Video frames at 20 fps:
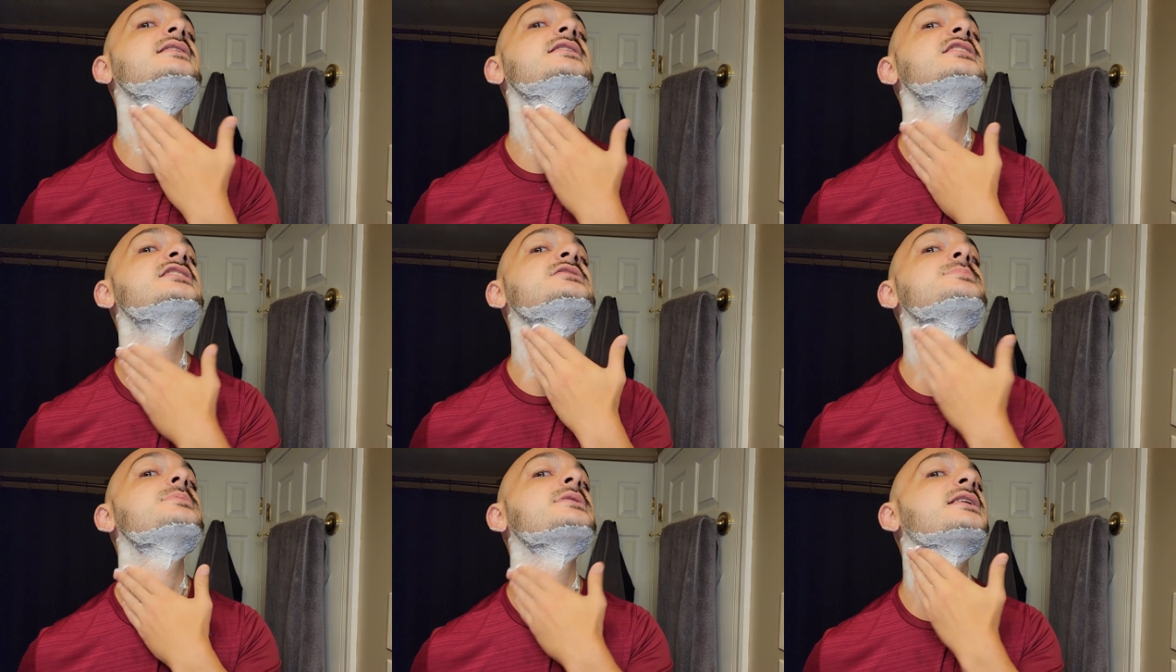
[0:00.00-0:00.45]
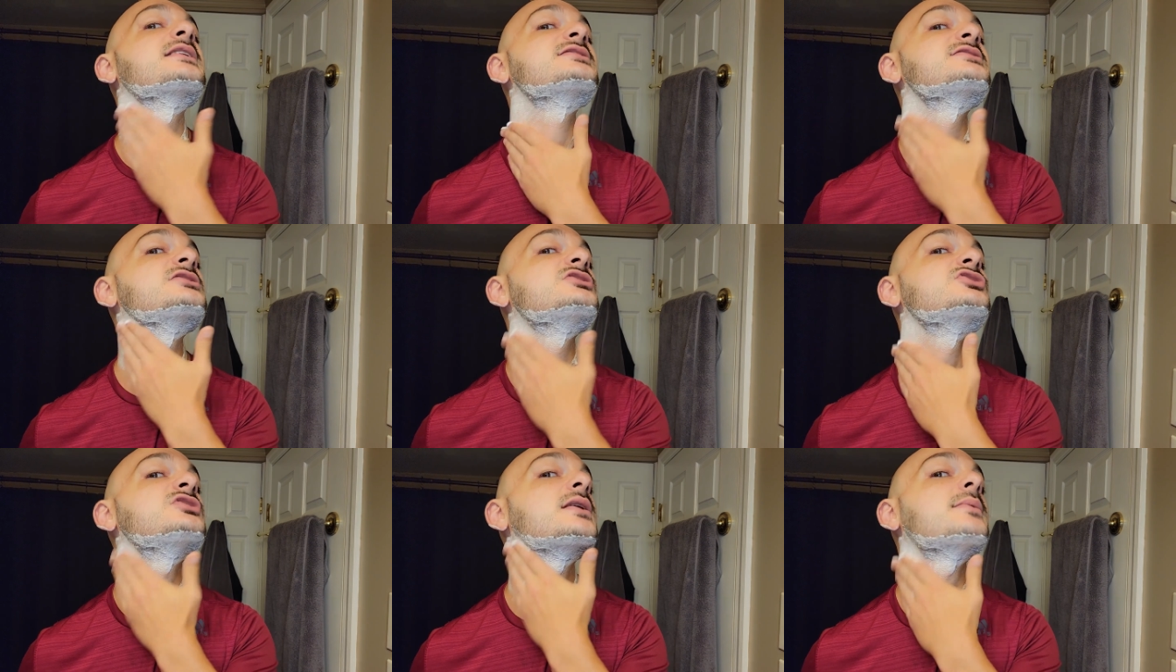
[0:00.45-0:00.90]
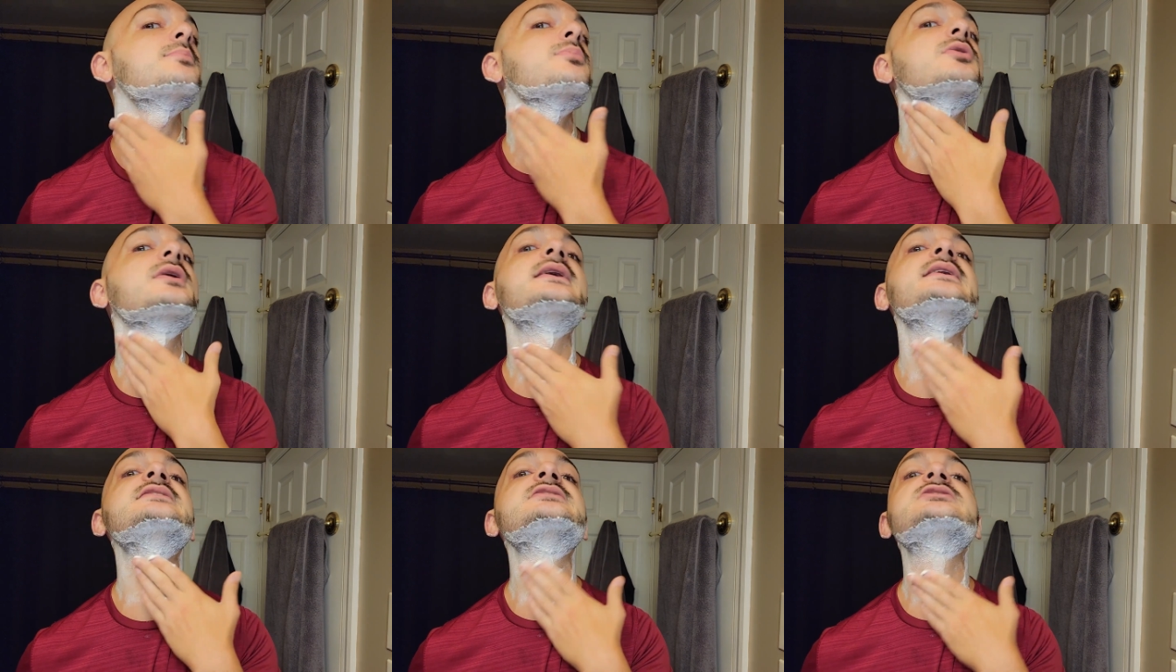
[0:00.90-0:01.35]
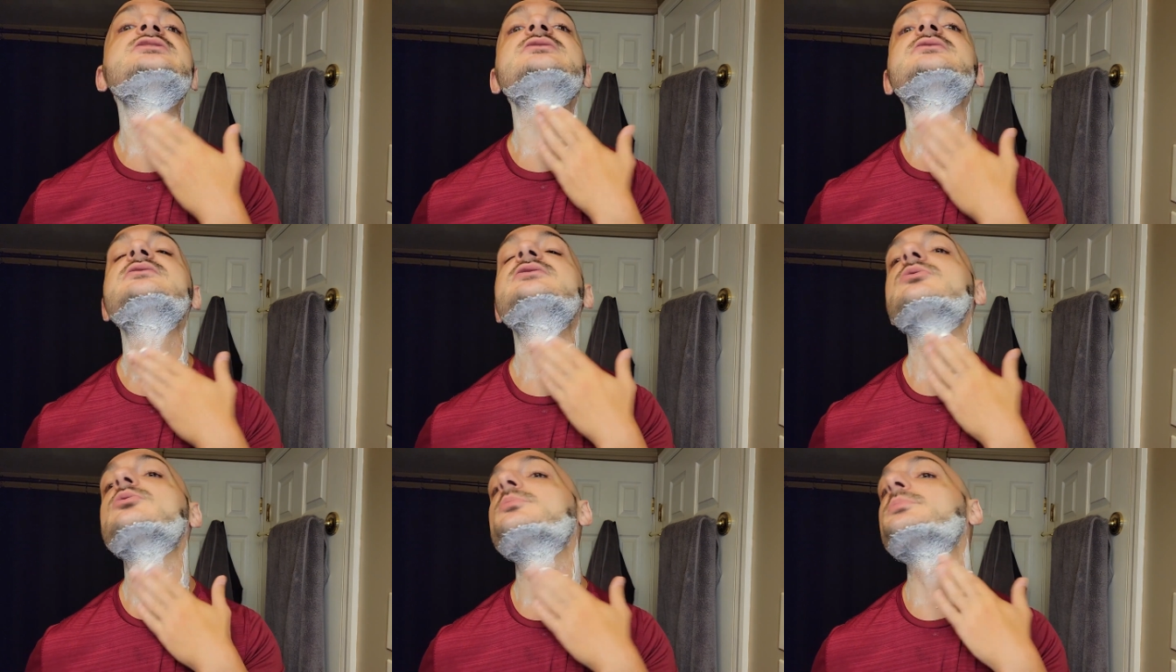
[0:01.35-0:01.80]
is because the gem blades
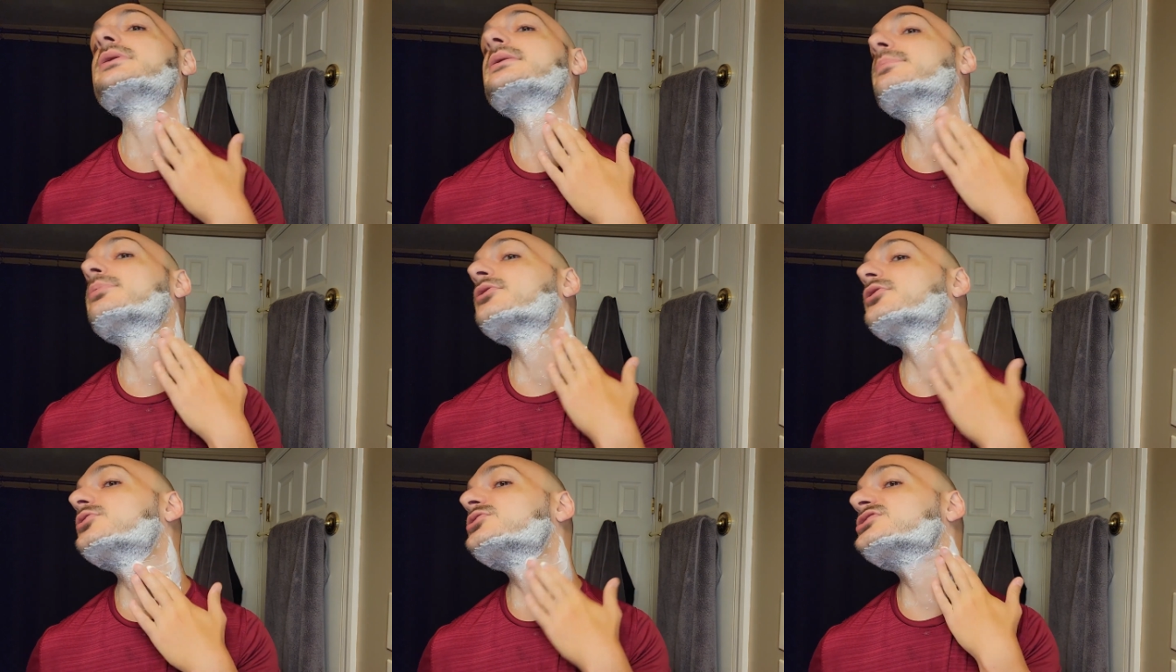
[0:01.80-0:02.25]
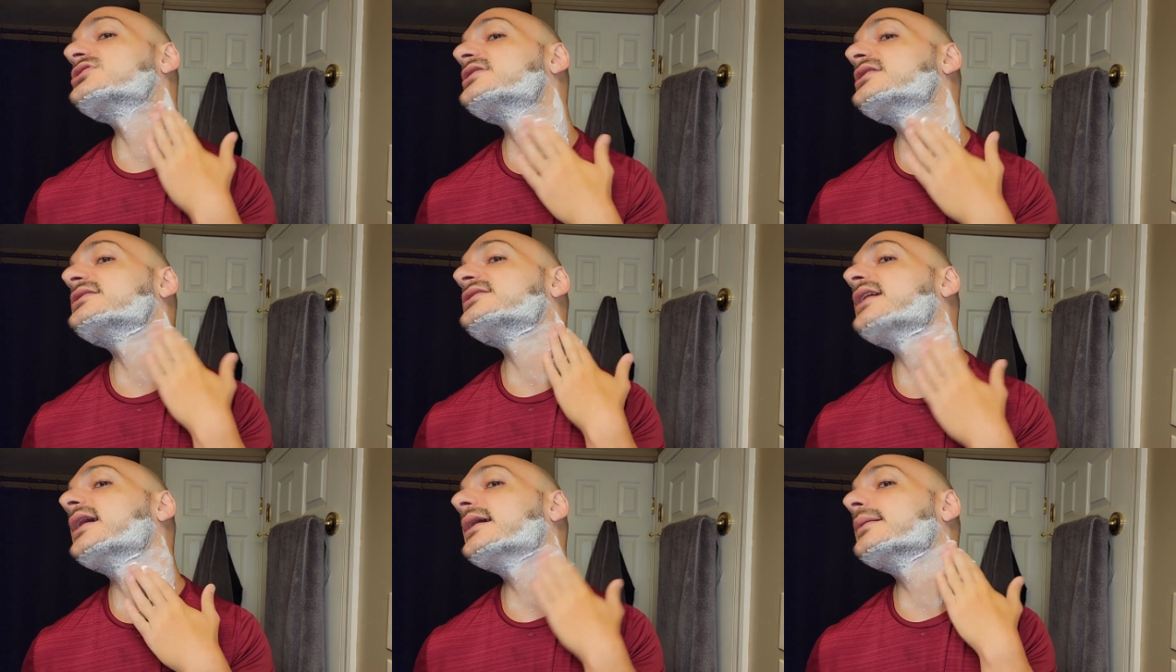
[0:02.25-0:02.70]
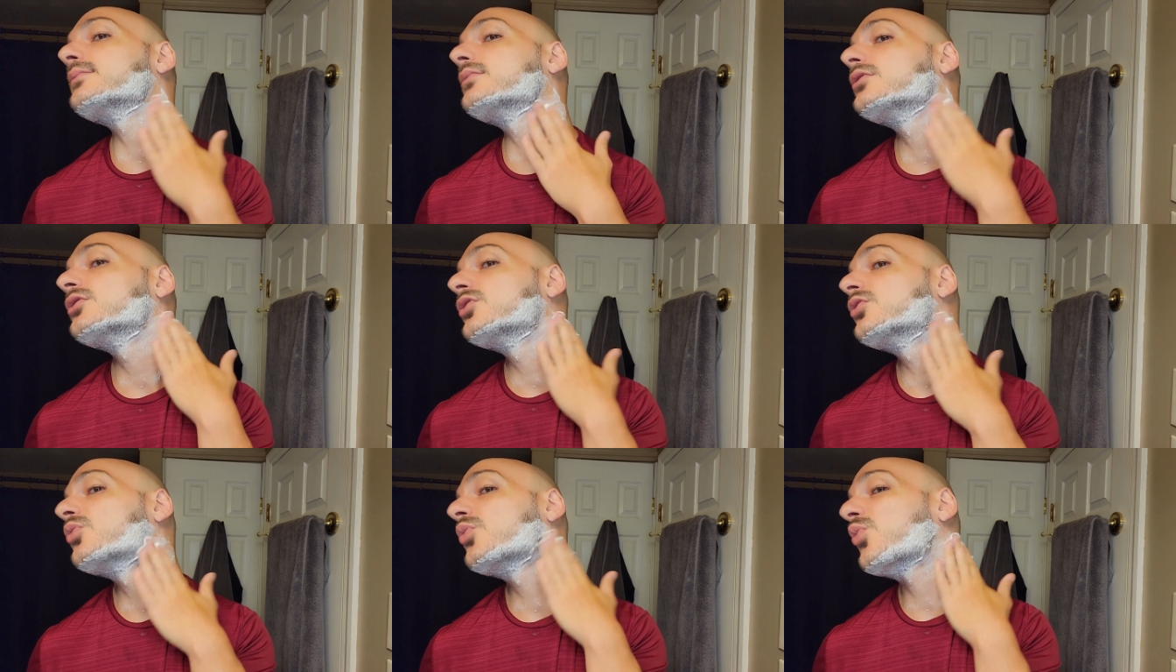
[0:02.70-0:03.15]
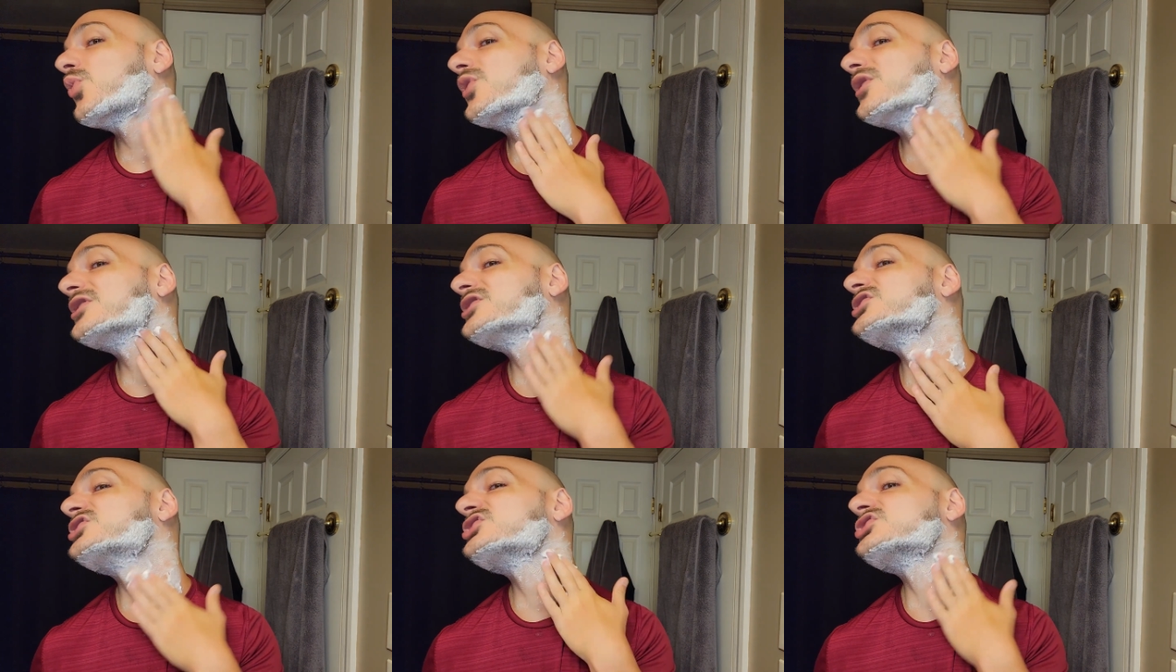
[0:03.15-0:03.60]
that were being produced at the time
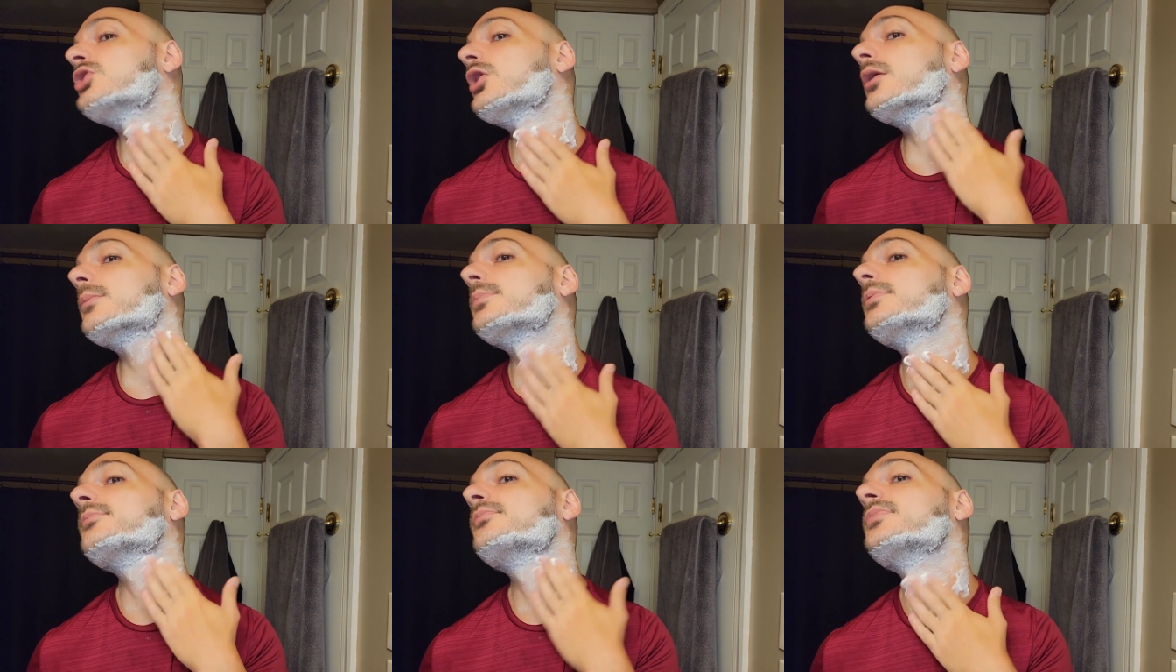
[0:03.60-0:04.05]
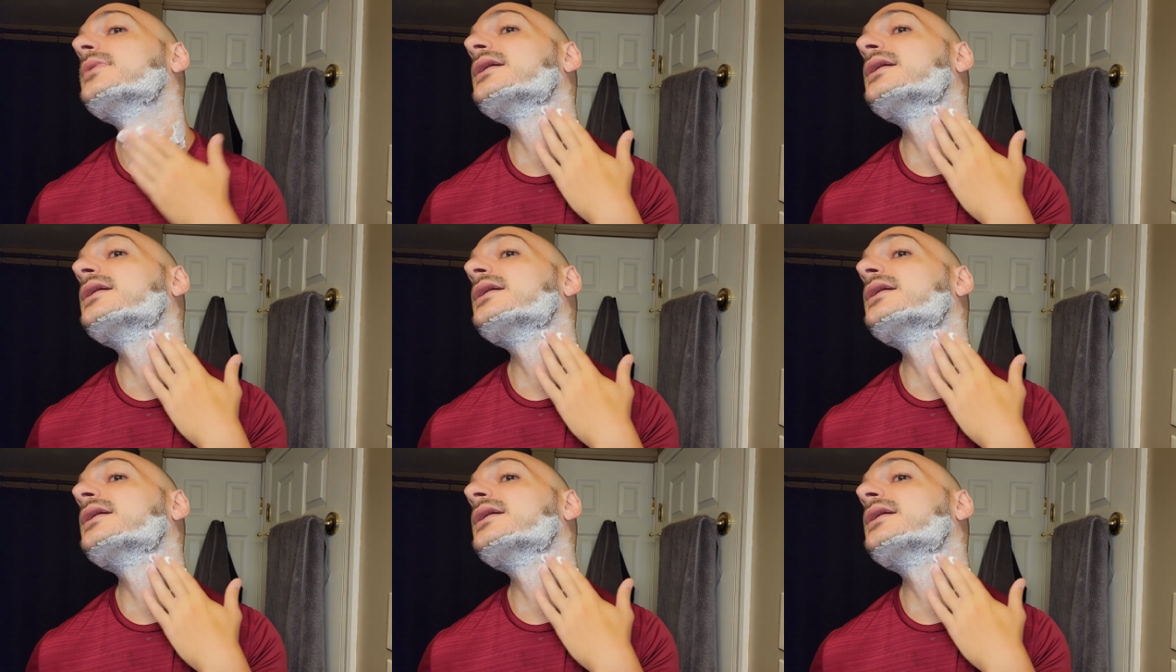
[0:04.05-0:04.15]
weren't as sharp.